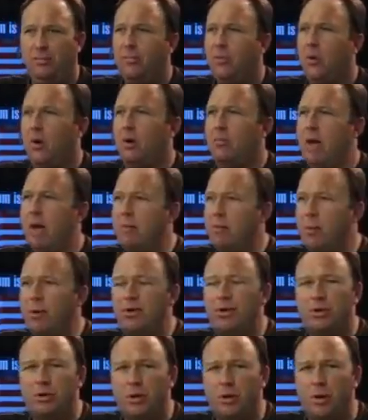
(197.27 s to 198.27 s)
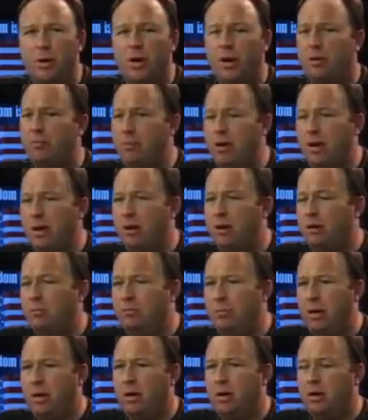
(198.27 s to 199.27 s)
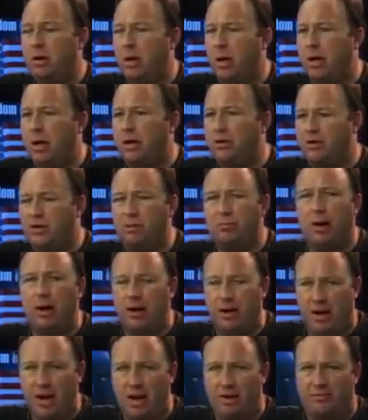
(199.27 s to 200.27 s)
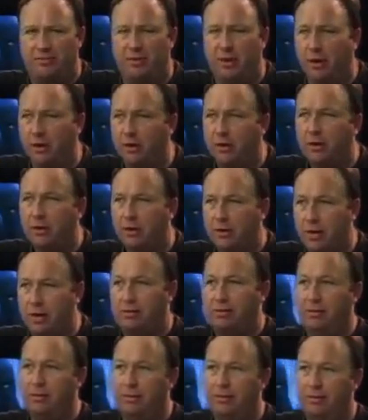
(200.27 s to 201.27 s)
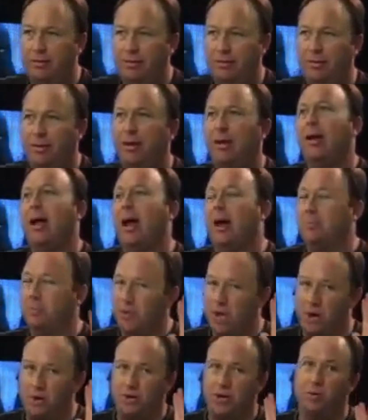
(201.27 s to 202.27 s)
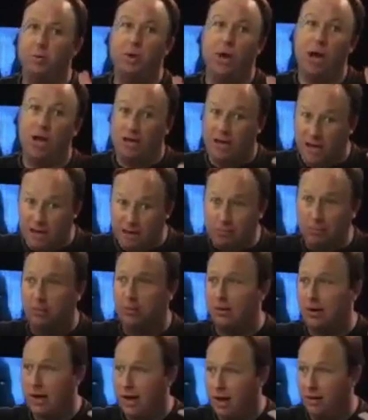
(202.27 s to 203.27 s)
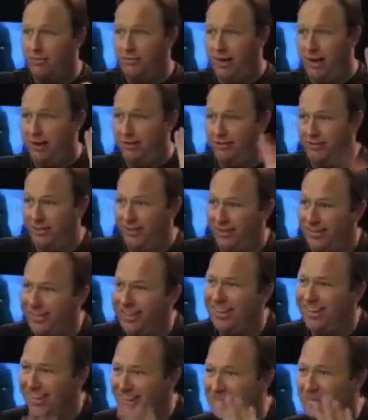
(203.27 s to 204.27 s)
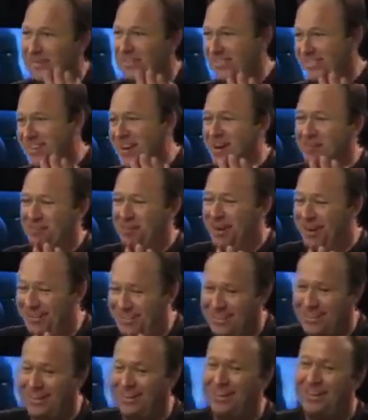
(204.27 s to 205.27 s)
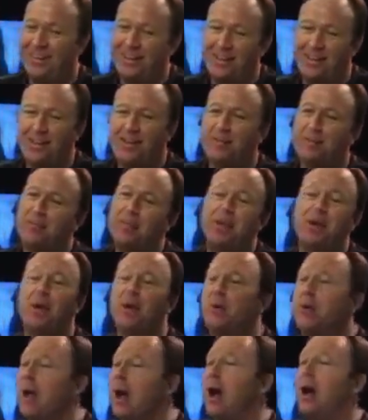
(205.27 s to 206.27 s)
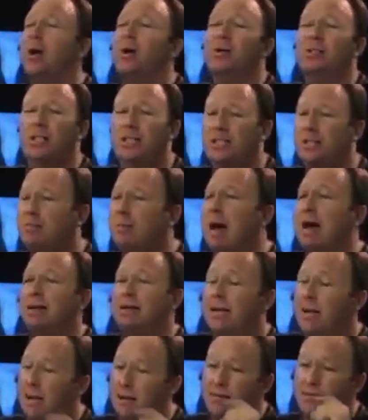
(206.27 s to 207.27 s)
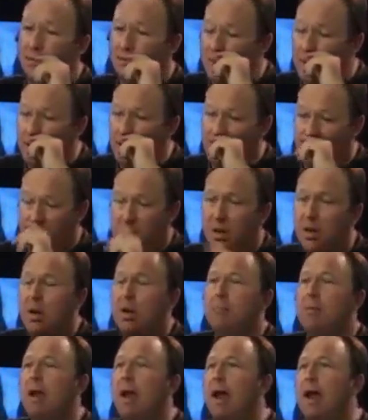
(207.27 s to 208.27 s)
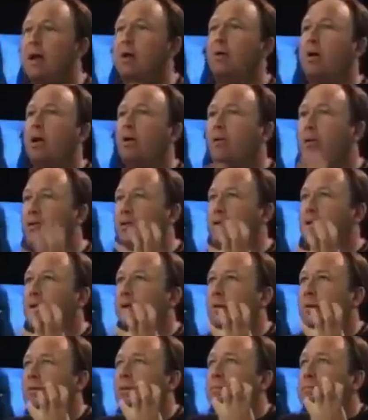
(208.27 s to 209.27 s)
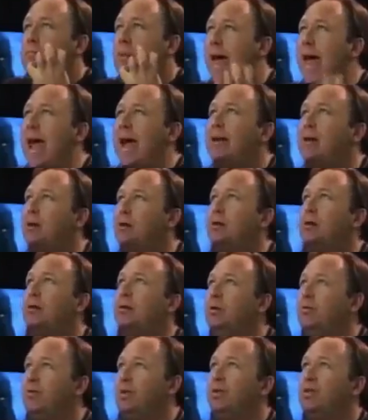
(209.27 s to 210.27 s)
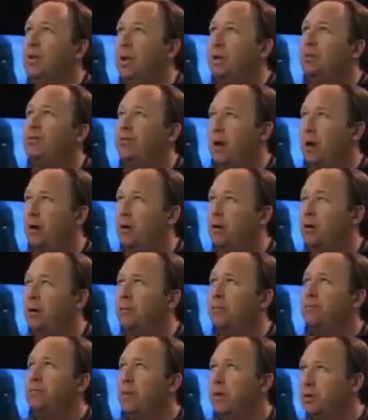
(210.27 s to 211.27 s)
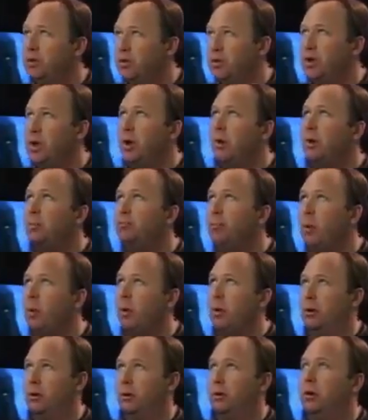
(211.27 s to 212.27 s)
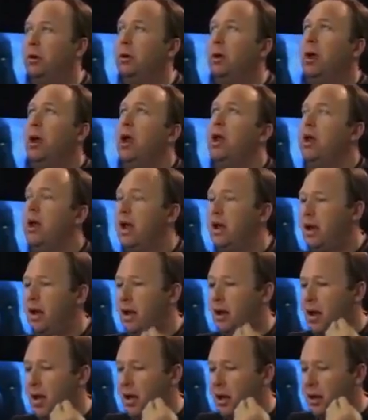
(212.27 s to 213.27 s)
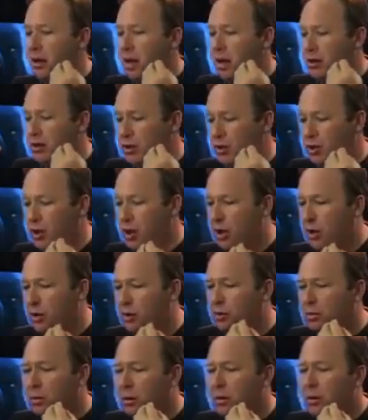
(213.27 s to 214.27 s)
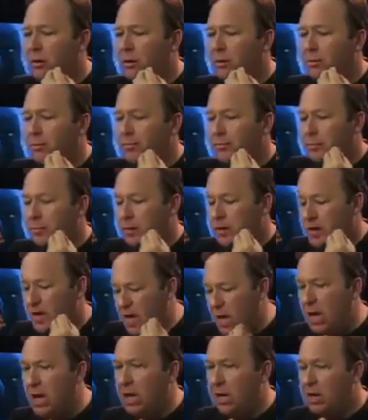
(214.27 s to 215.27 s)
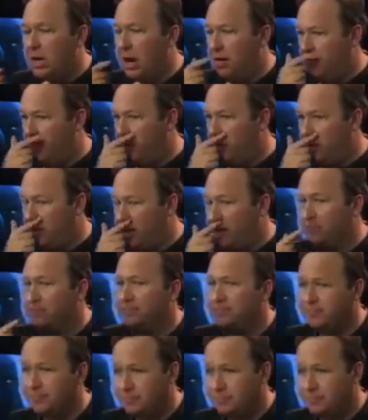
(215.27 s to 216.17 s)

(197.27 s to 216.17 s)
Or maybe we should do it in a big Easter Bunny outfit. Okay, I'm joking. A Keebler elf outfit. I'm going to stop right there. Who knows? It's about the information. But I agree. The magnitude of this info is so important and is so key to everything